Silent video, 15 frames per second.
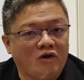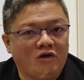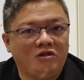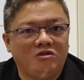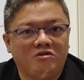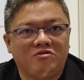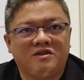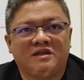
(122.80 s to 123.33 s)
all
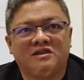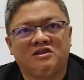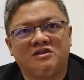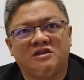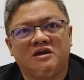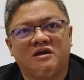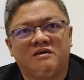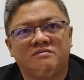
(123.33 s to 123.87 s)
know that
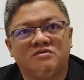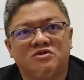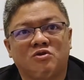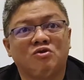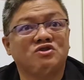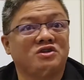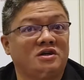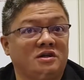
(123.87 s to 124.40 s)

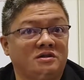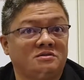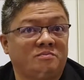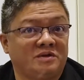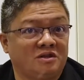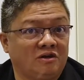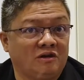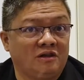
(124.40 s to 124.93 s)
social,
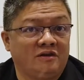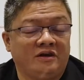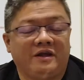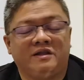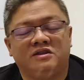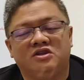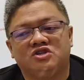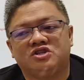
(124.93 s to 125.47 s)
particularly,
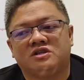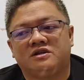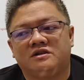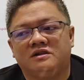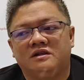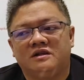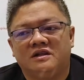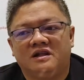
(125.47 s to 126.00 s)
and
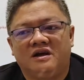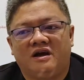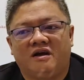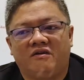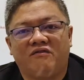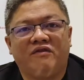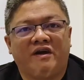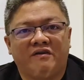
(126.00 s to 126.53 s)
digital
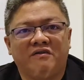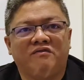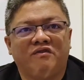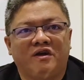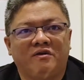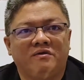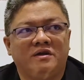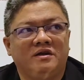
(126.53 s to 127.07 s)
are very,
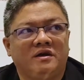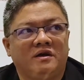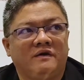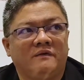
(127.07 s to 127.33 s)
very